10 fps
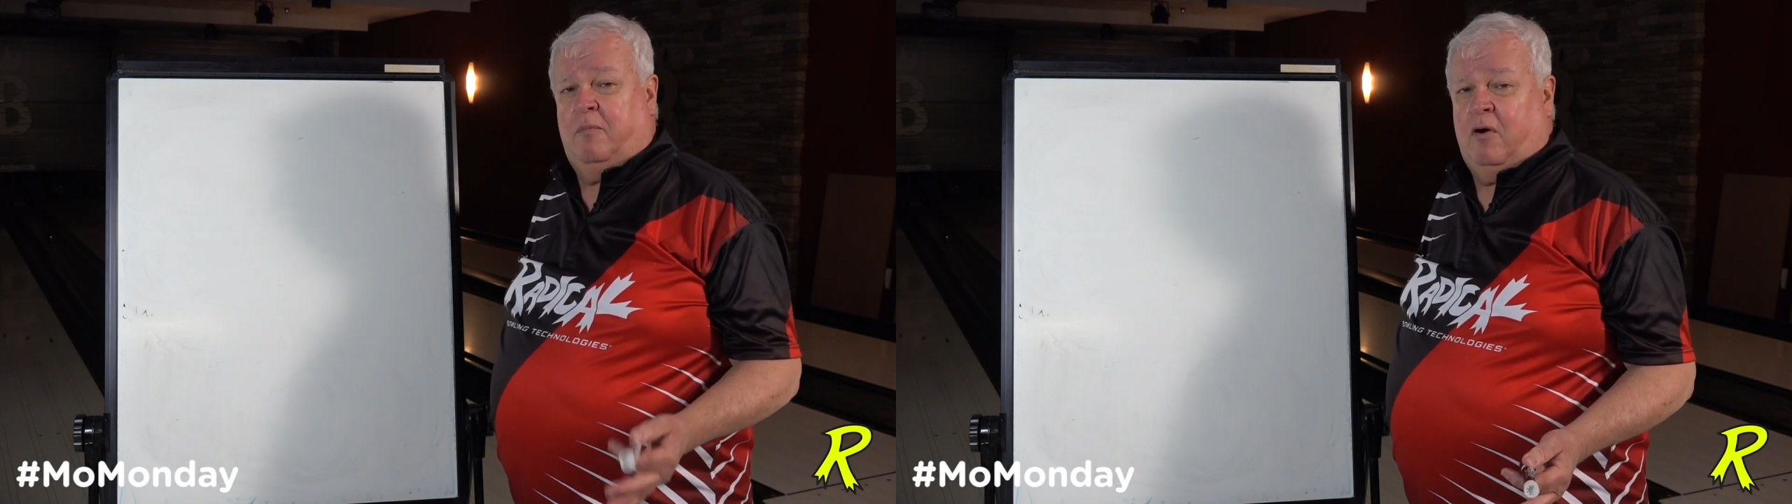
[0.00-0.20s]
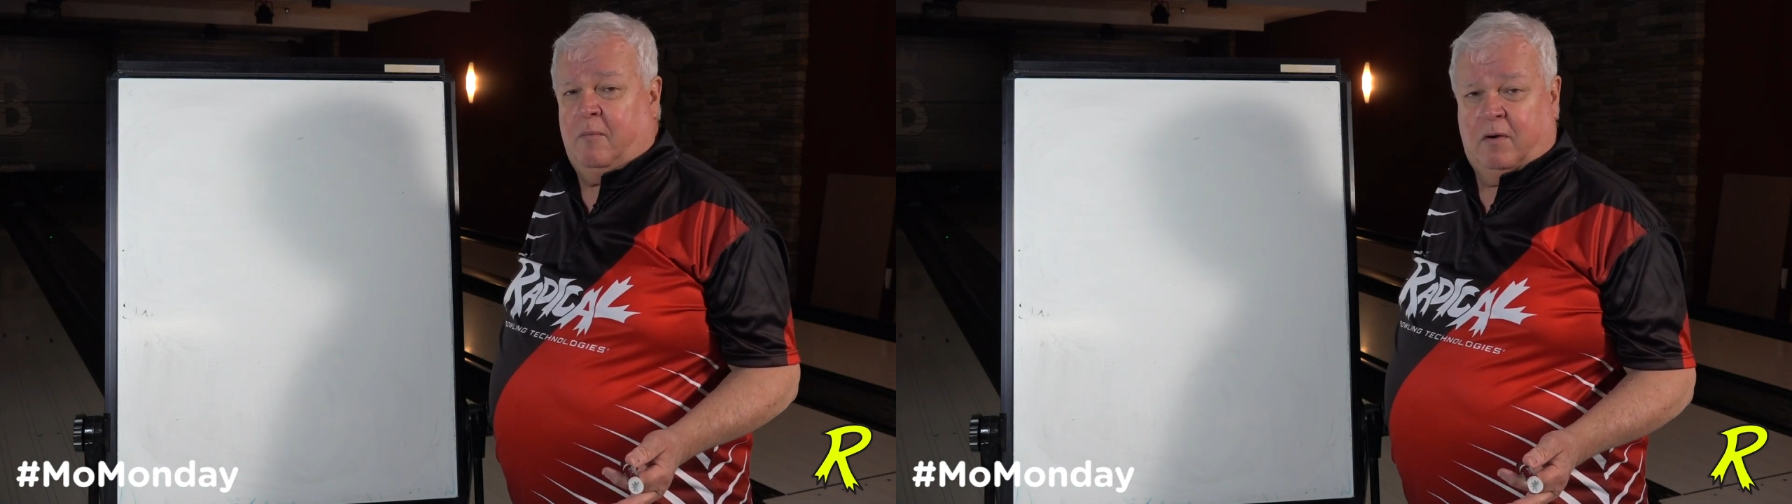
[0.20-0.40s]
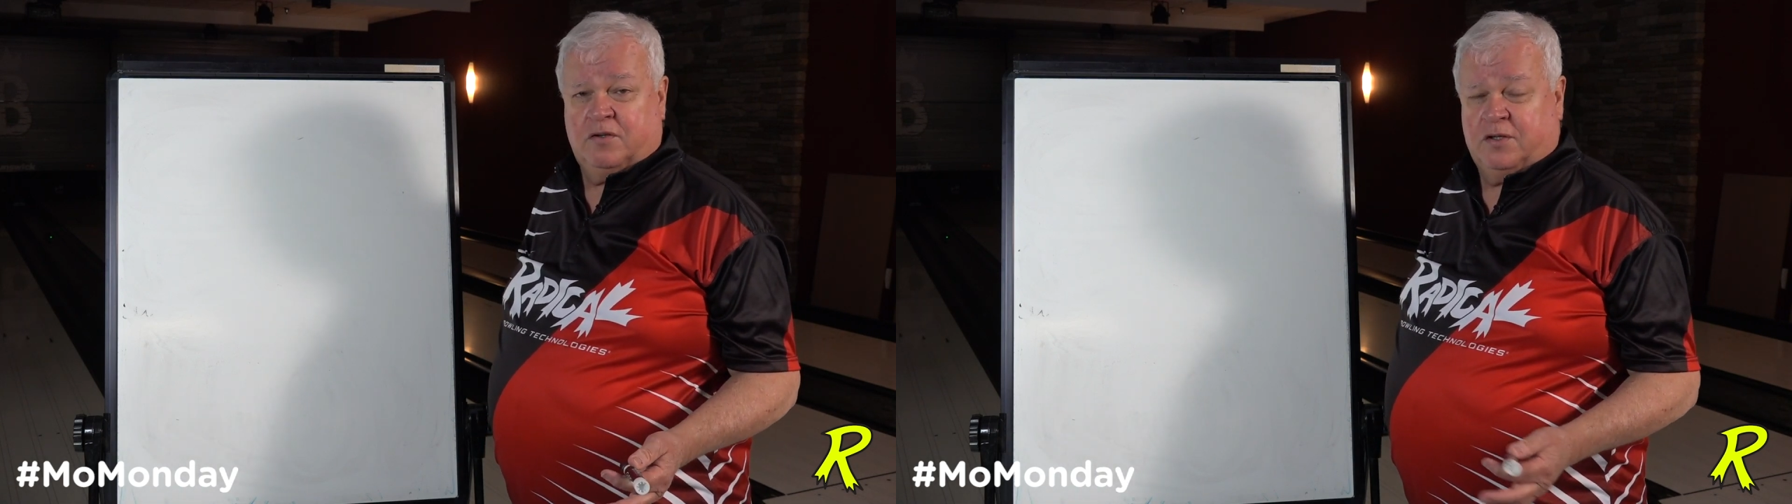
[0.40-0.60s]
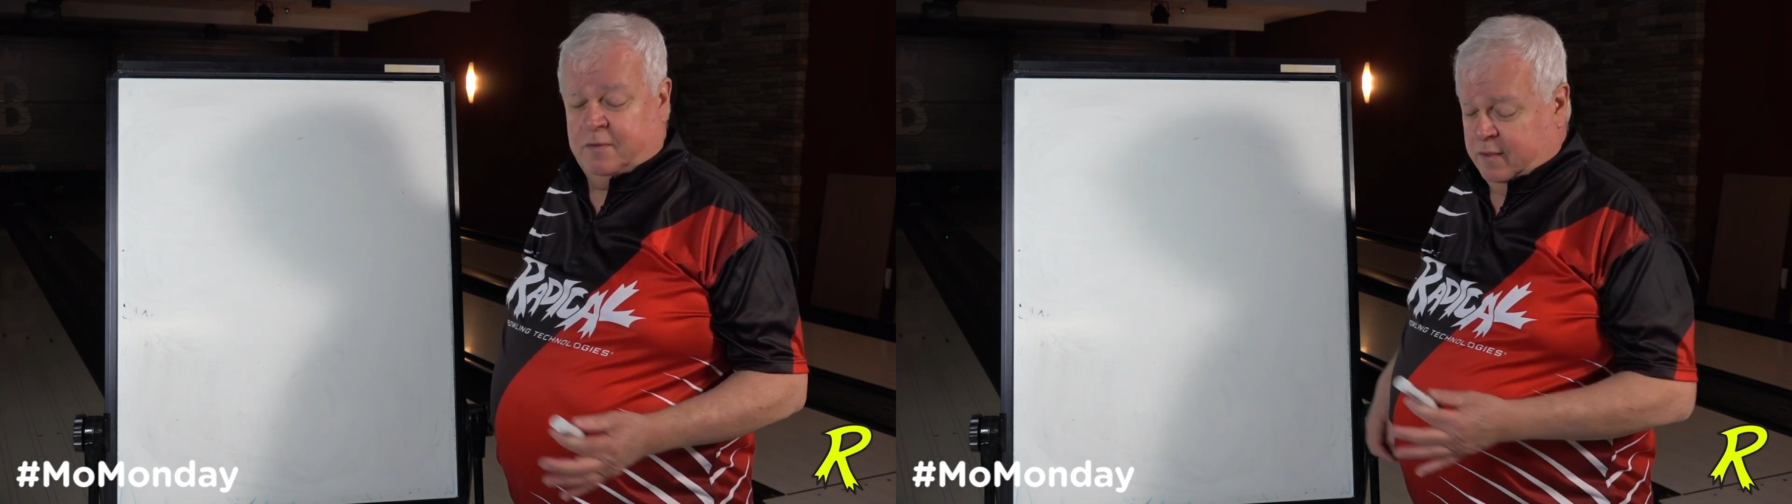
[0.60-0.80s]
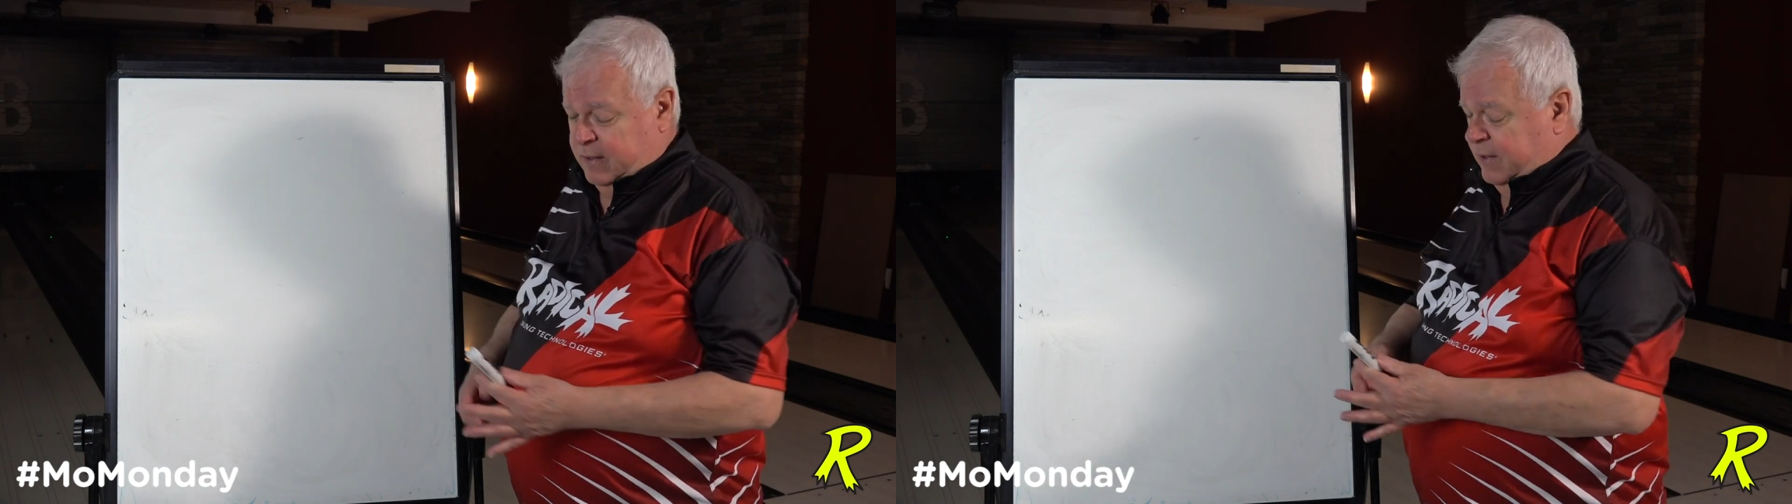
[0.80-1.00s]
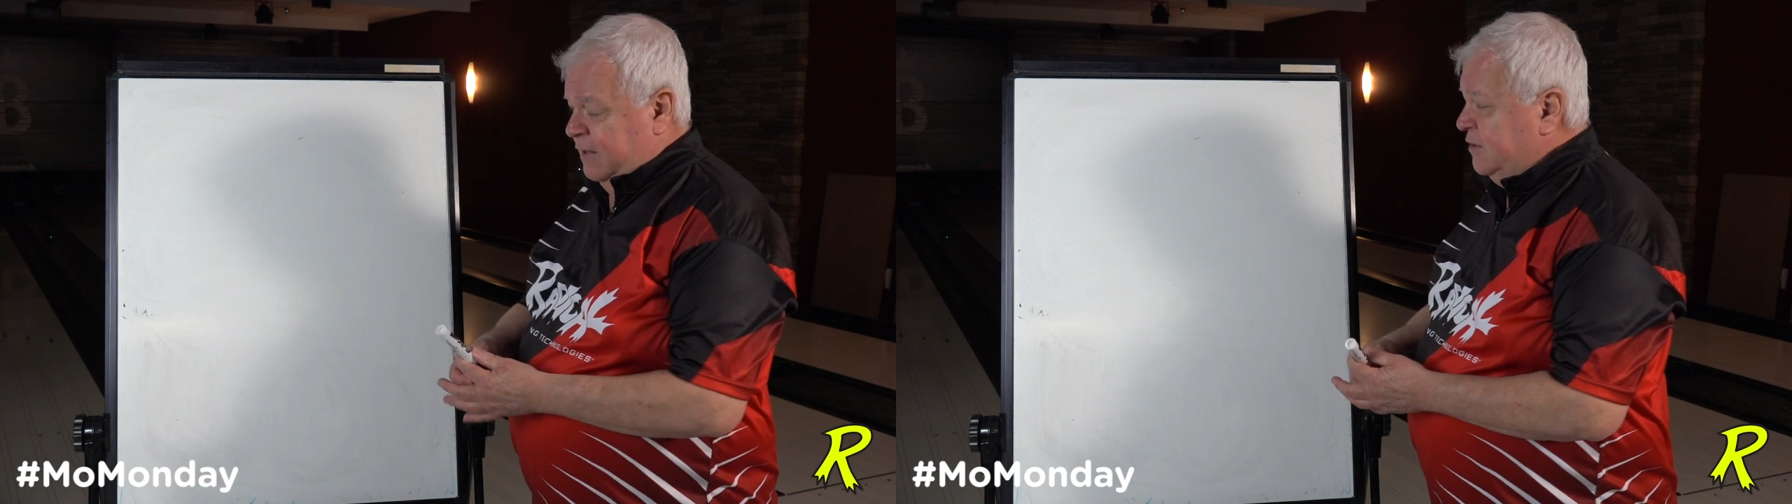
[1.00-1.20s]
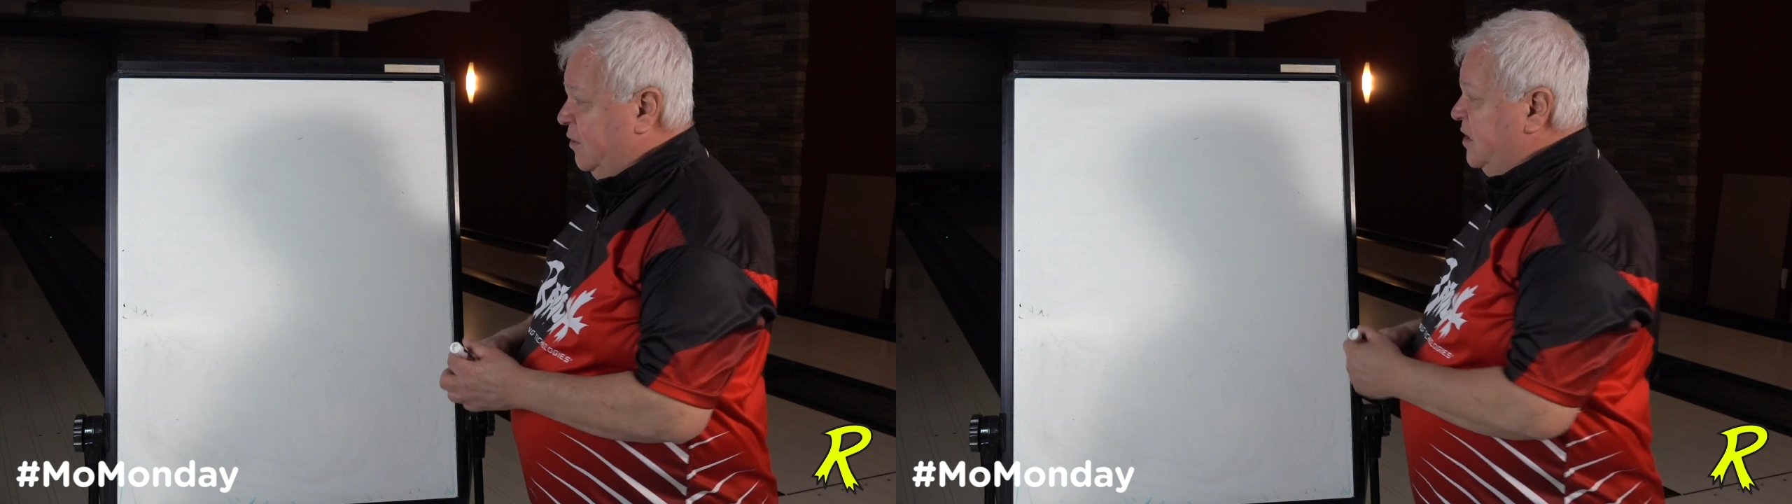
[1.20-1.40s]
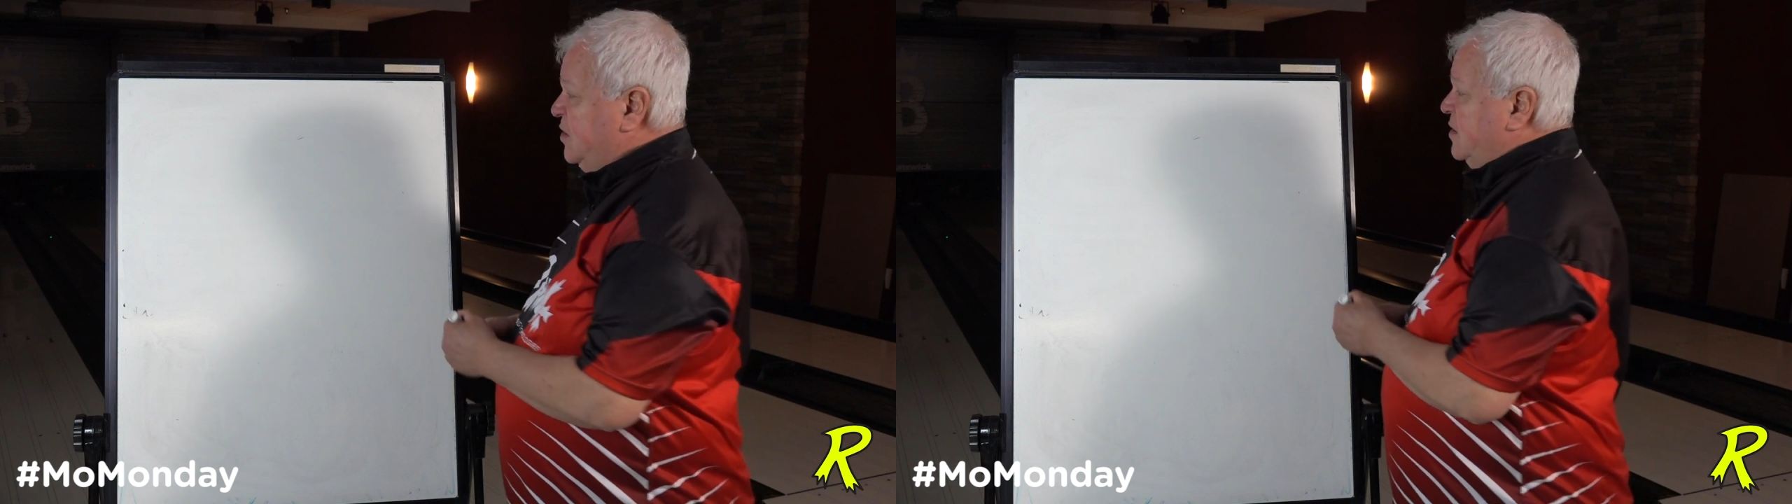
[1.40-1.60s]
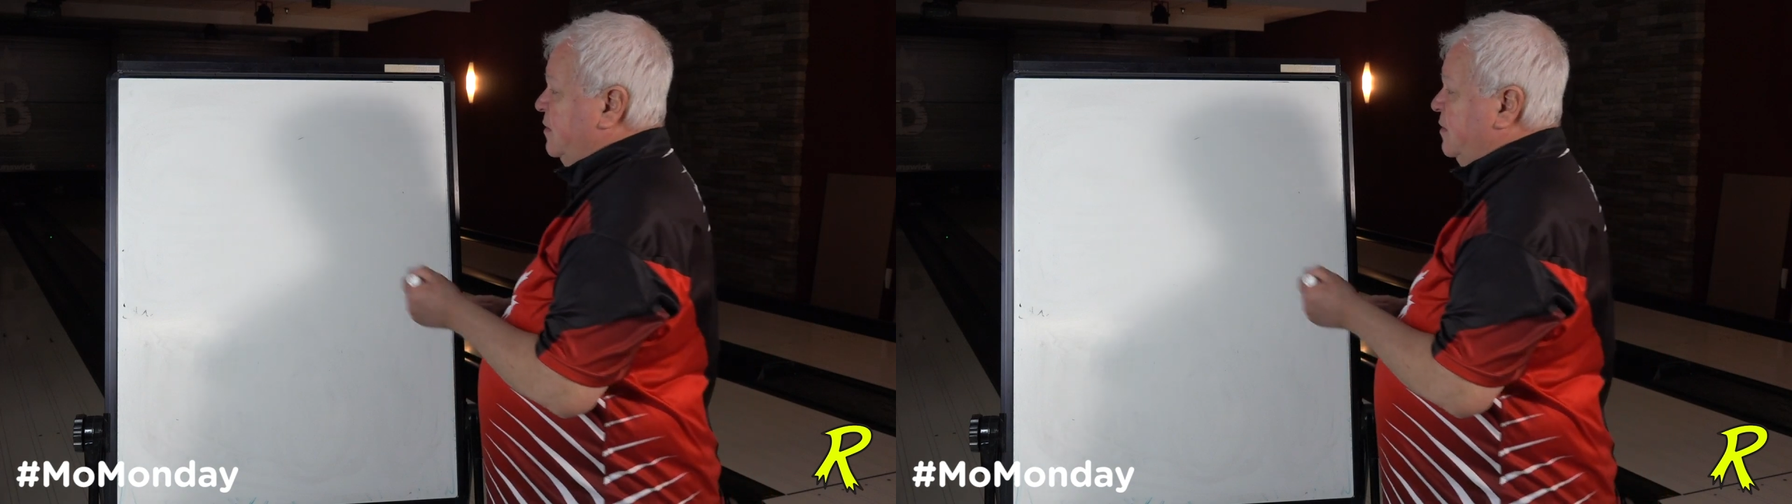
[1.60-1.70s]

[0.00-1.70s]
ball motion. So let's just